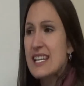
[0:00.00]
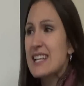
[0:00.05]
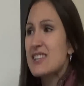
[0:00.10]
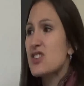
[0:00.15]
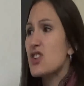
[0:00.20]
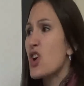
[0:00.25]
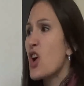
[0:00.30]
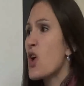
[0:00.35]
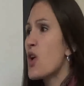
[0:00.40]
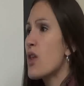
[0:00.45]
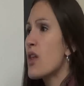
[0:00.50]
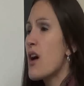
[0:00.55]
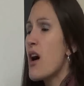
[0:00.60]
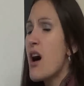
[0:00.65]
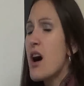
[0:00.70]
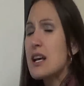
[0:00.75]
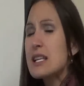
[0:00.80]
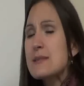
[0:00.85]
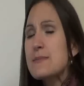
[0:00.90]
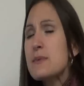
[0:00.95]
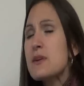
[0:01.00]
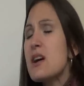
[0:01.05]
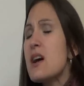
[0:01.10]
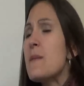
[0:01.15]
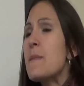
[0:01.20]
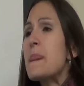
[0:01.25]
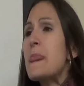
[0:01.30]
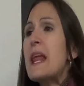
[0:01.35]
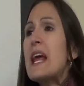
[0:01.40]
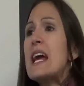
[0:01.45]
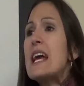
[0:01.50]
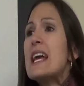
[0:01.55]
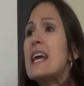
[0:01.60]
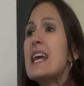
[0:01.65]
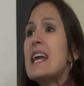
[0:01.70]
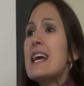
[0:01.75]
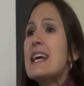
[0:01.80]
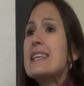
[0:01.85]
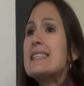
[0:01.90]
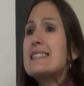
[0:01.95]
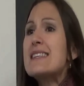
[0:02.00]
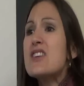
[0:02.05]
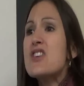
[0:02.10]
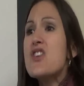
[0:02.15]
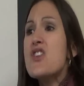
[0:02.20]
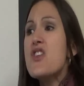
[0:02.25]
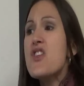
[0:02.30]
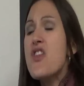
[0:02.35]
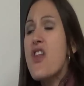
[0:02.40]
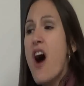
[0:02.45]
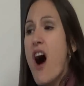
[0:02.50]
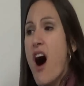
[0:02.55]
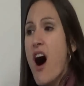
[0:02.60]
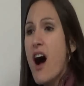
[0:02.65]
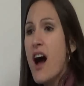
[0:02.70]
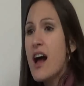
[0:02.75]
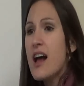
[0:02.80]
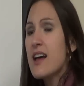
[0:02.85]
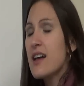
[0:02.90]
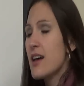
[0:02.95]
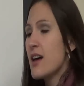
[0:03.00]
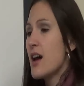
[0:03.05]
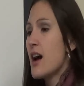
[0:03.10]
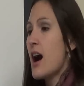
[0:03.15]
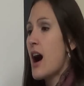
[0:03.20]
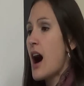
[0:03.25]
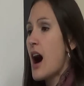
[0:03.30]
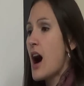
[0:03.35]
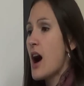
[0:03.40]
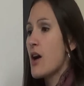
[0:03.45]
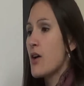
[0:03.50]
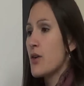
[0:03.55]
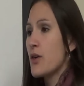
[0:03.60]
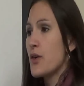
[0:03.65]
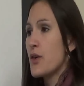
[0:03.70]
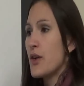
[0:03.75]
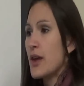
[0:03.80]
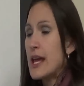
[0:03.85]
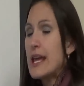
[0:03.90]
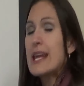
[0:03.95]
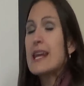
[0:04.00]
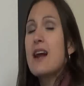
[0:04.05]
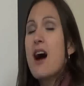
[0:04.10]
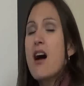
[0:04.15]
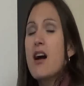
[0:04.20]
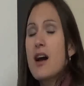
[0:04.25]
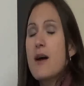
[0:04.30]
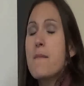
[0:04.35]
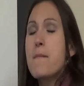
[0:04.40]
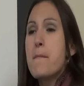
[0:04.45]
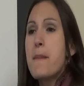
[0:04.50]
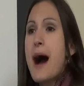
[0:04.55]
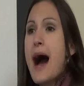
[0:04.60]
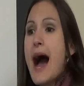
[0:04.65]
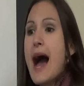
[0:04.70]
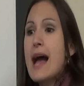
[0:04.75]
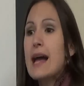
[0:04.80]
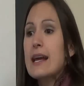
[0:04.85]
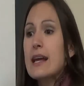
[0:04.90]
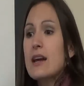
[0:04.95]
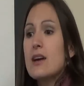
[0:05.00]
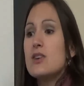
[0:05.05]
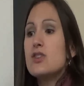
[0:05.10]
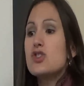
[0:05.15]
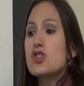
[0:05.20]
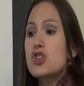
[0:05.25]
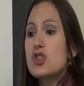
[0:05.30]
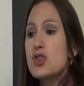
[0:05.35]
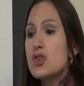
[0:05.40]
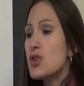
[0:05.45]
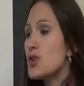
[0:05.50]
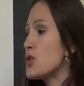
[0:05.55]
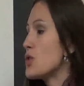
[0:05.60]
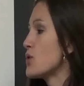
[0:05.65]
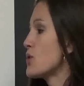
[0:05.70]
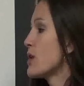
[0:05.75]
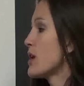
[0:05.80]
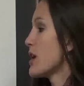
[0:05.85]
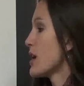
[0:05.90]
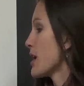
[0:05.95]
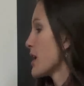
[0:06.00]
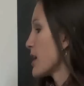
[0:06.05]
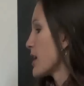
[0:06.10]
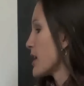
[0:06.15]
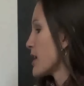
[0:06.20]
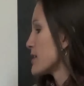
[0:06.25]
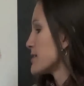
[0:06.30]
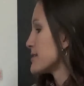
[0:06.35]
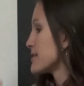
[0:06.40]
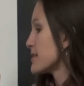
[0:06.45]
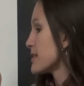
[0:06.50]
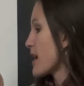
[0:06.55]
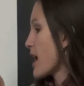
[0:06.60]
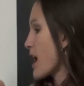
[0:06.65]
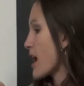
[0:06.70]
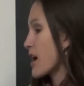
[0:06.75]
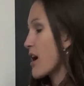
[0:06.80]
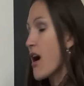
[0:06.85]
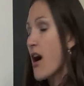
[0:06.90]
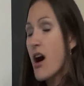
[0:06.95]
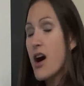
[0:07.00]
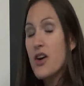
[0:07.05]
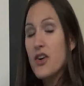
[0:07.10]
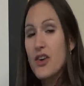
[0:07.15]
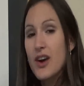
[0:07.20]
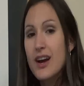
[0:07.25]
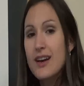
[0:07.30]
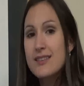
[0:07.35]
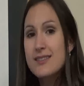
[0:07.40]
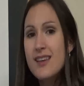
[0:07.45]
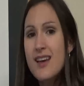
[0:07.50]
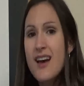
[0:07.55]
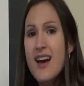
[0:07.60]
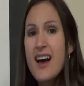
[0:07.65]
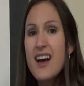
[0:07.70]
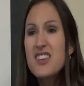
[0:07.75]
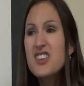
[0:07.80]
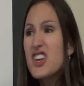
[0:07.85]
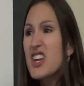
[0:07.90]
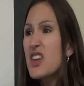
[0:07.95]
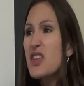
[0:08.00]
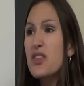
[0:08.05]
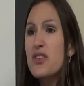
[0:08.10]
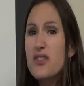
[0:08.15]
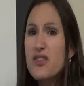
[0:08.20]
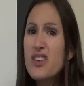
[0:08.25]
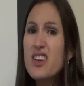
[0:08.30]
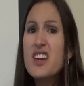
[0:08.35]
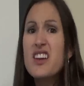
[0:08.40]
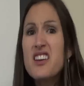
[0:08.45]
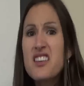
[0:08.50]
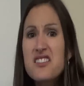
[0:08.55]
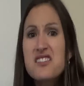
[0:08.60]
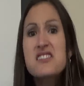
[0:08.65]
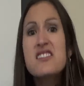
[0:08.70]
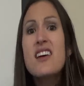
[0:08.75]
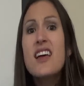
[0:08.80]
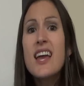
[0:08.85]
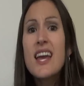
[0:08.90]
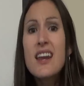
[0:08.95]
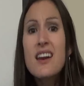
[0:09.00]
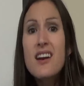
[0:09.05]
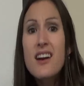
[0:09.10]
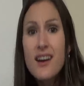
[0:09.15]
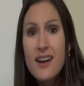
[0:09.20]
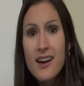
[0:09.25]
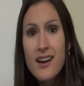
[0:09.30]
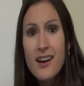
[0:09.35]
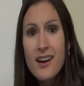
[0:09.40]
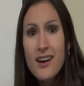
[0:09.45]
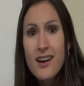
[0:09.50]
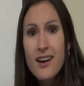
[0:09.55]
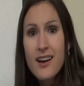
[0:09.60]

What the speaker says: He has to go to the hospital. He cannot come back to Congress until like 3 years later.